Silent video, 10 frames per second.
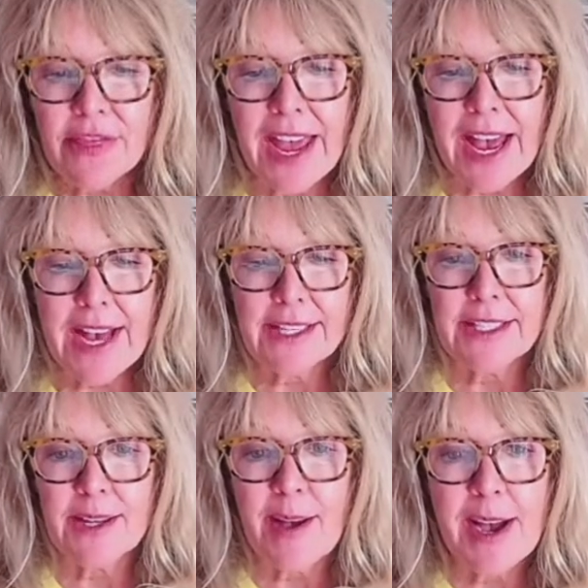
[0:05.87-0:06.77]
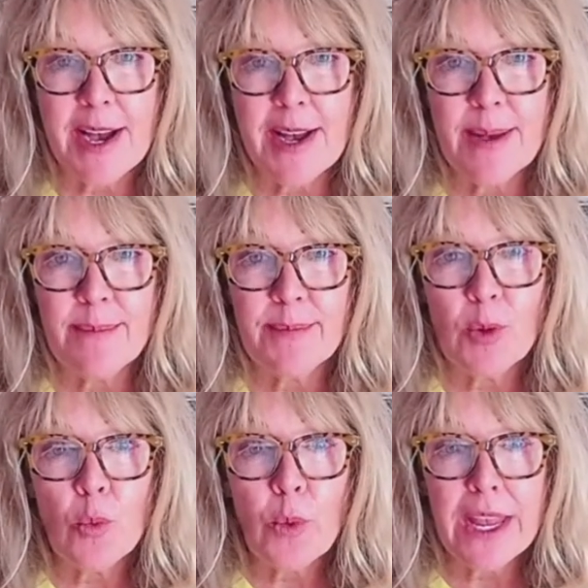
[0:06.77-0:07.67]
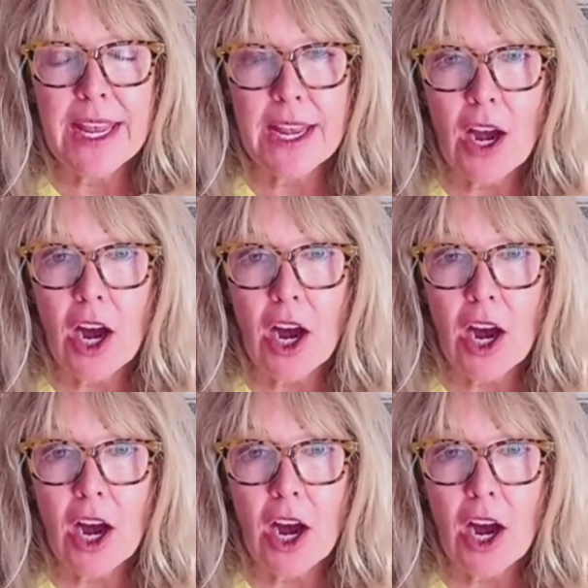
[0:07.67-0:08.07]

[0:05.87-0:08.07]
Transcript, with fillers: that um, we